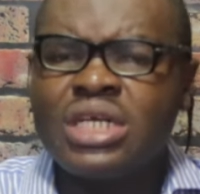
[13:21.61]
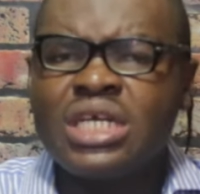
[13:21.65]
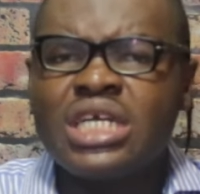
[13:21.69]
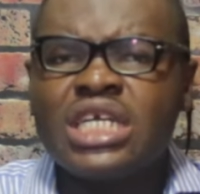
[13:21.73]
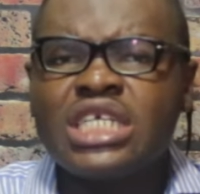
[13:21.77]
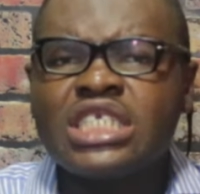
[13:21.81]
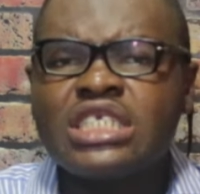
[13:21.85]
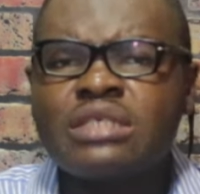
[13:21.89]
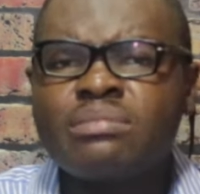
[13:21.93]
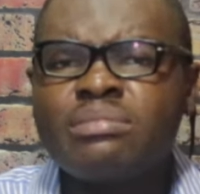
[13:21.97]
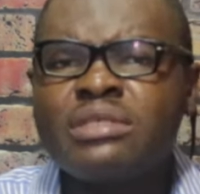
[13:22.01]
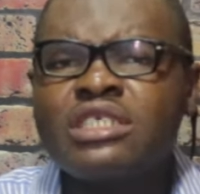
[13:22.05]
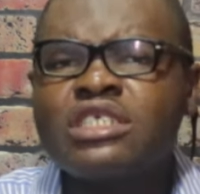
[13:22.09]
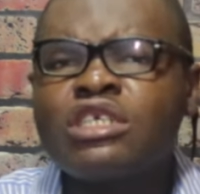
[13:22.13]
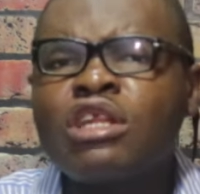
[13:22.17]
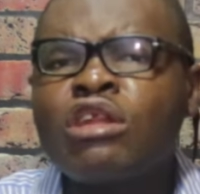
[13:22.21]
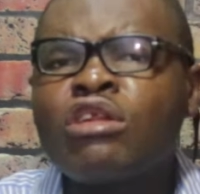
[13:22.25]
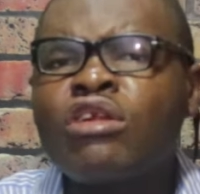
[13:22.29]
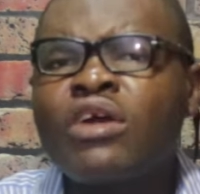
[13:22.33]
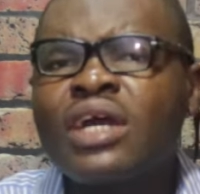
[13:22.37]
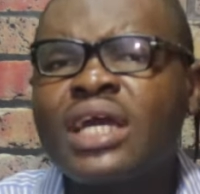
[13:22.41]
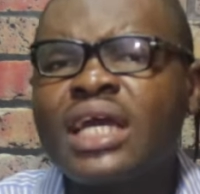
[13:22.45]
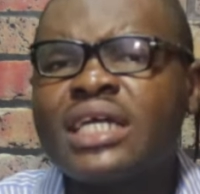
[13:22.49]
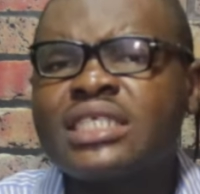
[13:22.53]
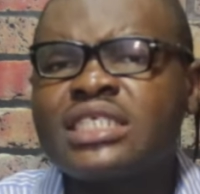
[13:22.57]
It means
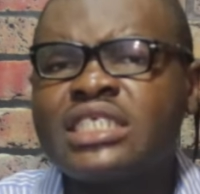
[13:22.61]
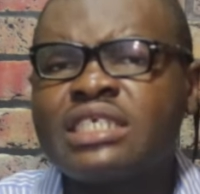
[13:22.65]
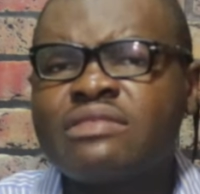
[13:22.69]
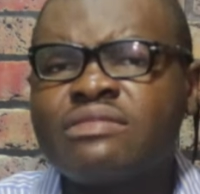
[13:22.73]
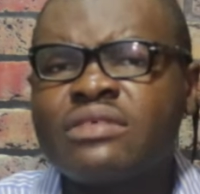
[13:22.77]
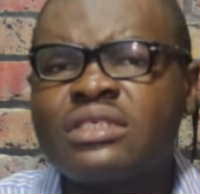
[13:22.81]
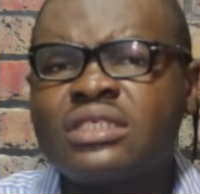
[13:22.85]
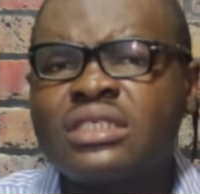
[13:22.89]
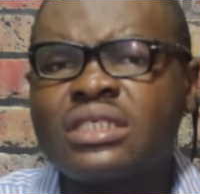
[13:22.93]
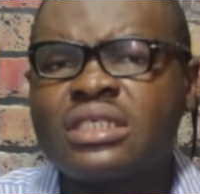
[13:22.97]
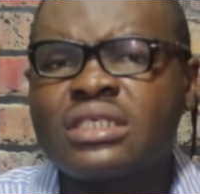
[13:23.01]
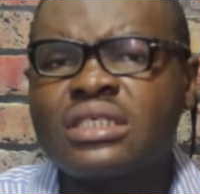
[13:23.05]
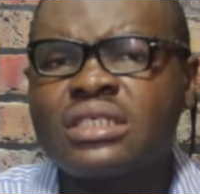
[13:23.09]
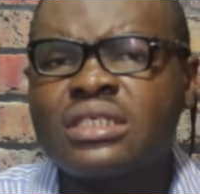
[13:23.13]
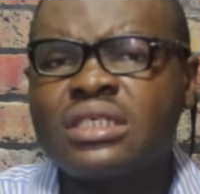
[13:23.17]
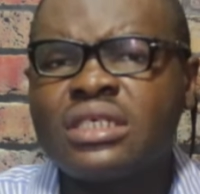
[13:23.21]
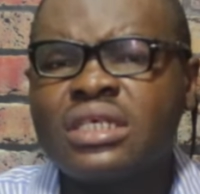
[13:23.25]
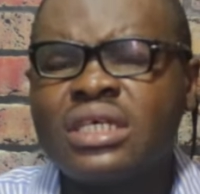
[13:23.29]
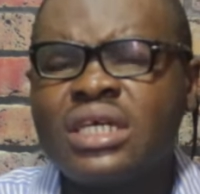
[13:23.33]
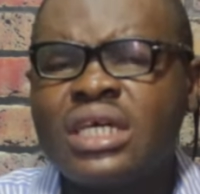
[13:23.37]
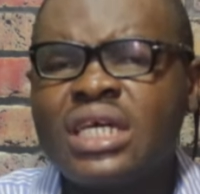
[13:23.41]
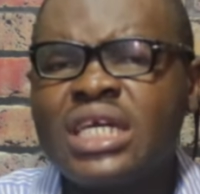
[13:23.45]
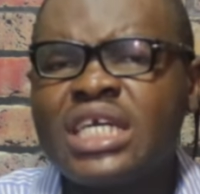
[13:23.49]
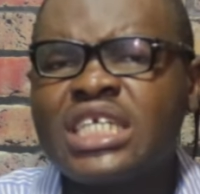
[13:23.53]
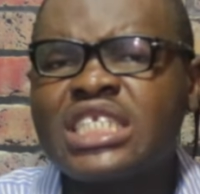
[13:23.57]
longevities.
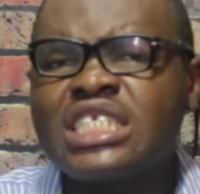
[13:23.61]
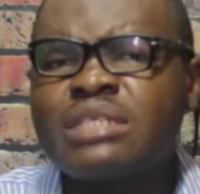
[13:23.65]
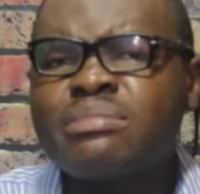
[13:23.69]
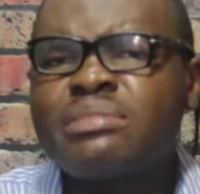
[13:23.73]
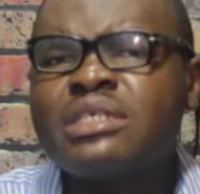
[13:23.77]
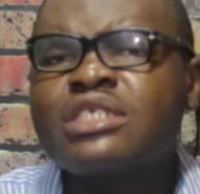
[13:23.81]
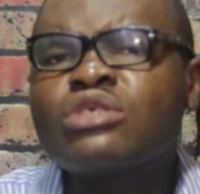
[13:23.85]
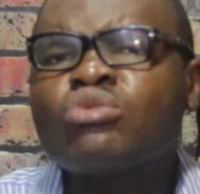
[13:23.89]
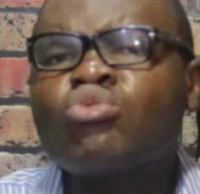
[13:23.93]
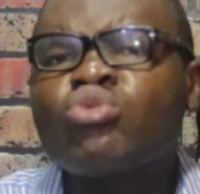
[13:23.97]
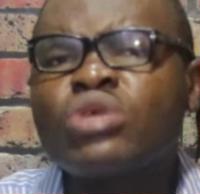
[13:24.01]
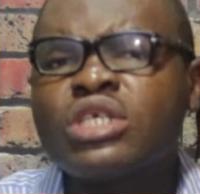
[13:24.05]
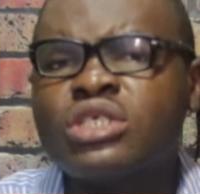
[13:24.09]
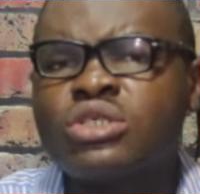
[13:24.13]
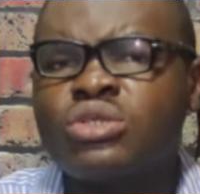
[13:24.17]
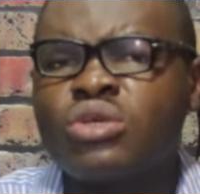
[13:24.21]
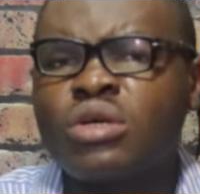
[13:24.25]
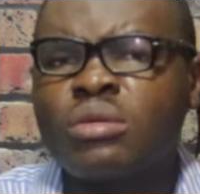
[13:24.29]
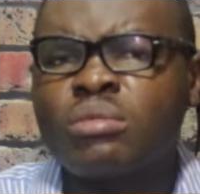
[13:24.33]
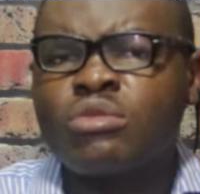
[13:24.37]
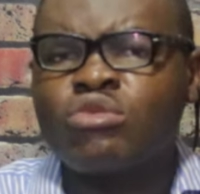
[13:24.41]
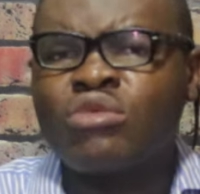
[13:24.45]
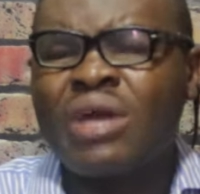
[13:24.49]
It means wisdom.